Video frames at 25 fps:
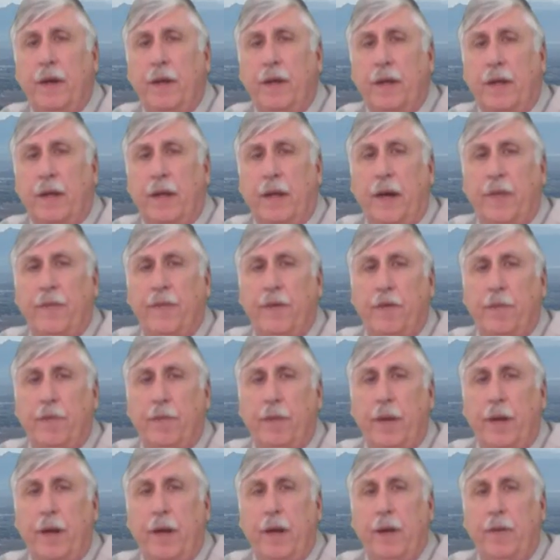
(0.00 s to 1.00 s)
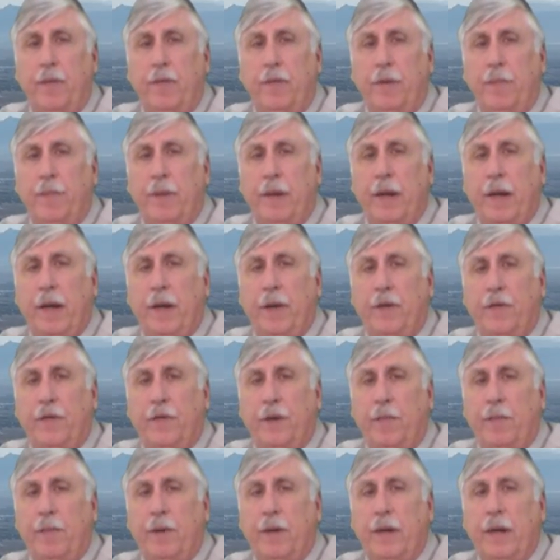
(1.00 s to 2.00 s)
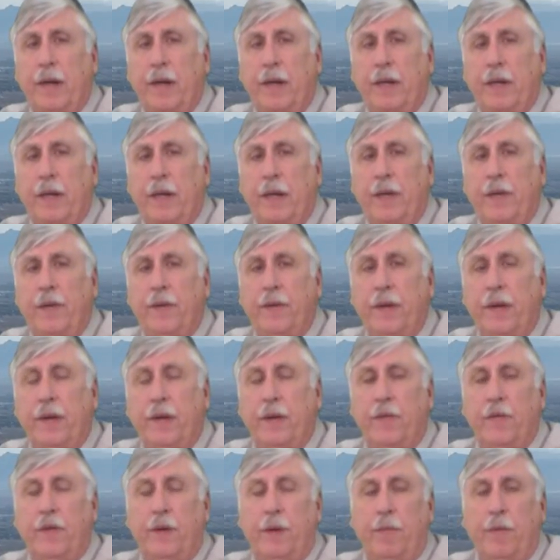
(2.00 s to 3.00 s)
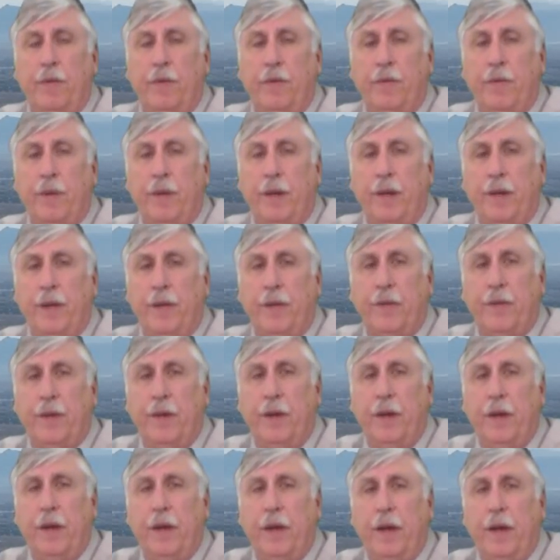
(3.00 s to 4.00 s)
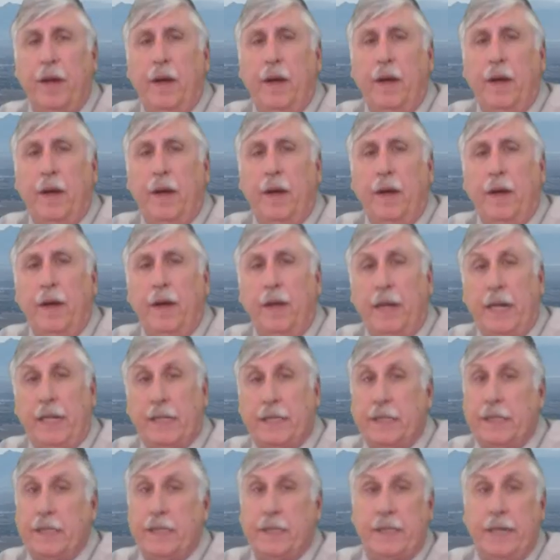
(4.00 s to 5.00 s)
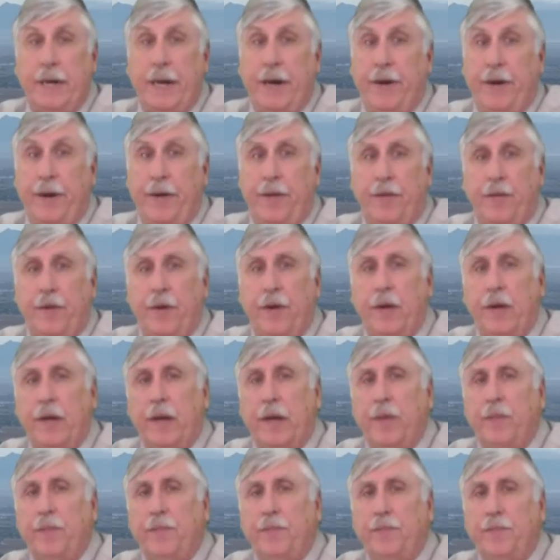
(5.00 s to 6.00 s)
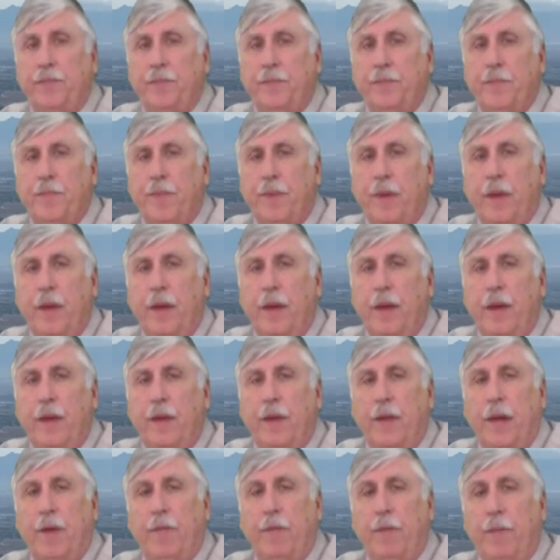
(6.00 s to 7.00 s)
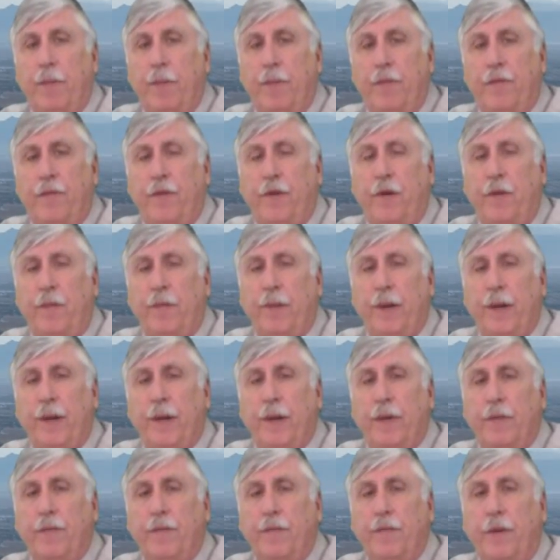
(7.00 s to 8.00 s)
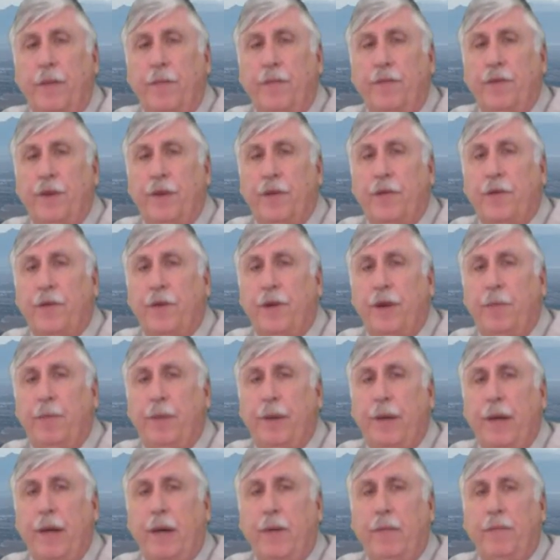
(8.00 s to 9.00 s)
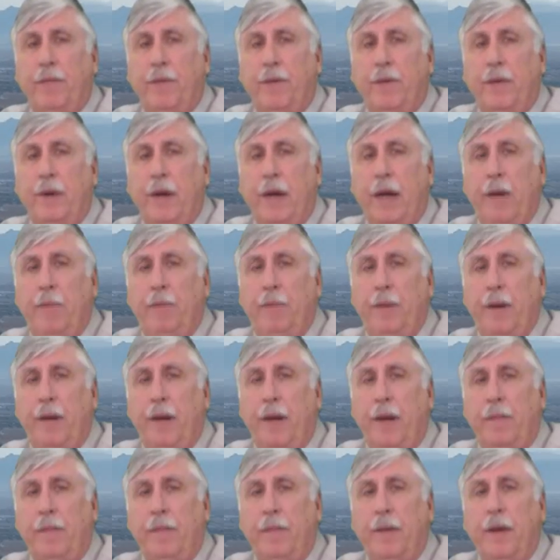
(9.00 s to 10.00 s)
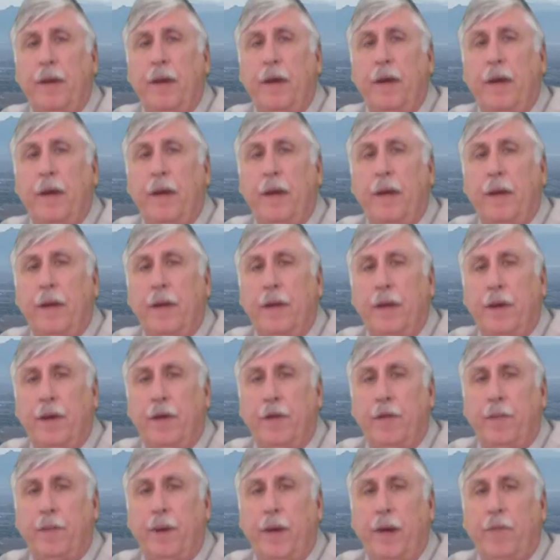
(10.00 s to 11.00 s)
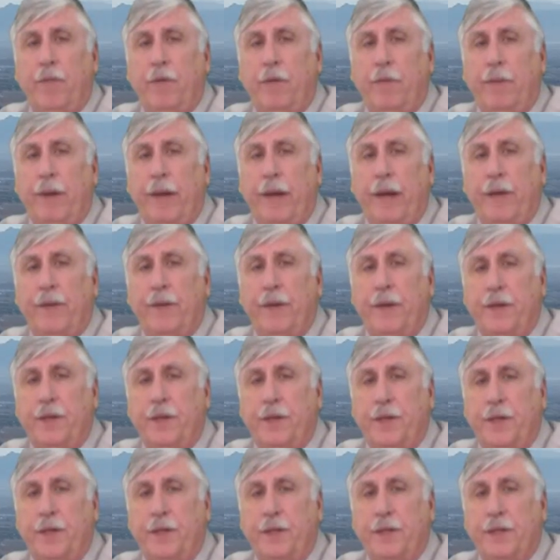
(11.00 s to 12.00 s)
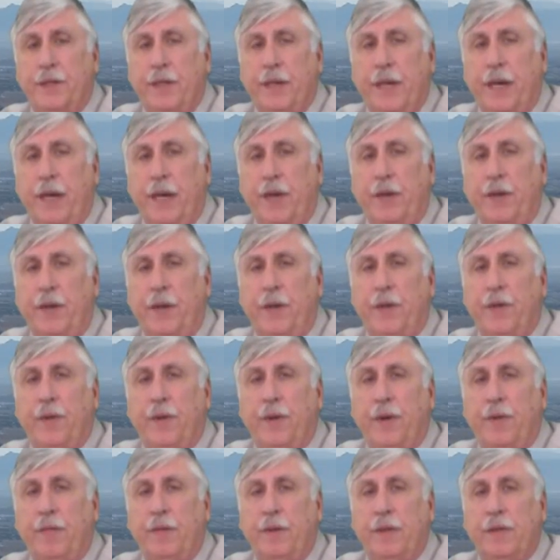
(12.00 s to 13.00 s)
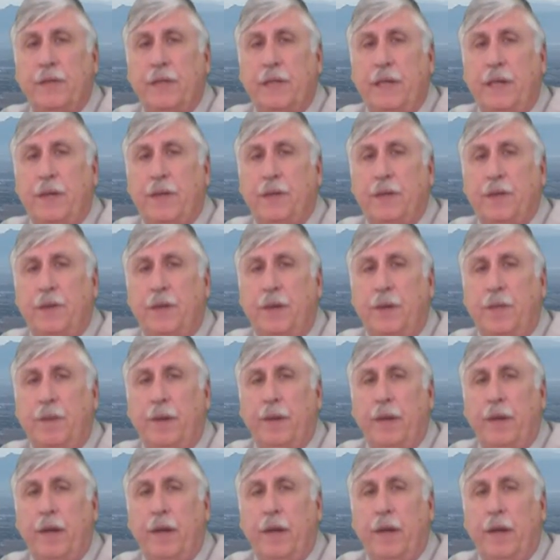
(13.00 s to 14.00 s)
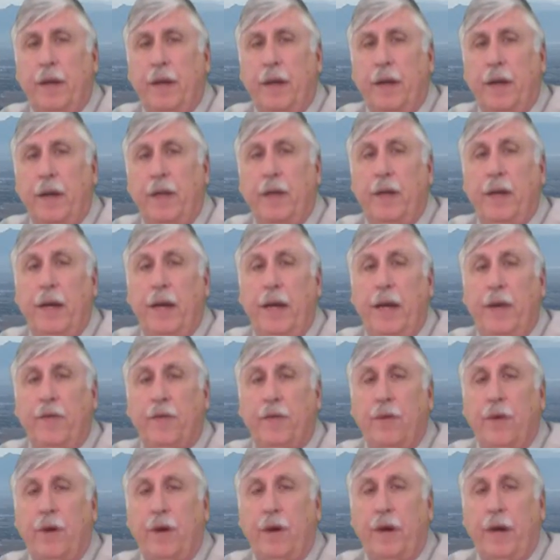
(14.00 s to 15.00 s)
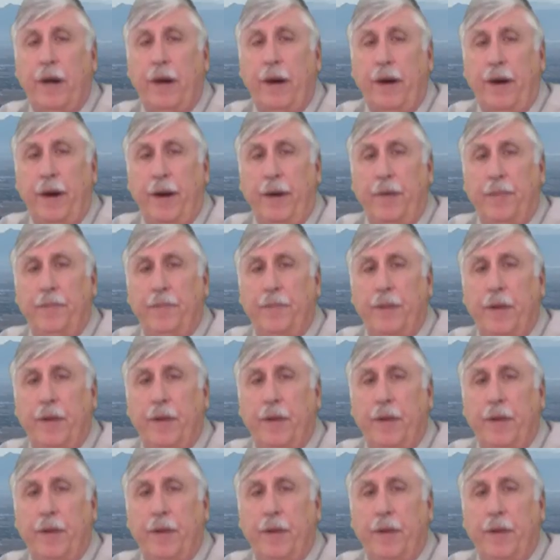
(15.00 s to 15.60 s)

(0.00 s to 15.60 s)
The live display will be on December 19th and December 20th. That's this Saturday and Sunday. They will be performing from 6:30 p.m. to 8 p.m. The display will be at their church at 1031 South Norma in the East Lawn area.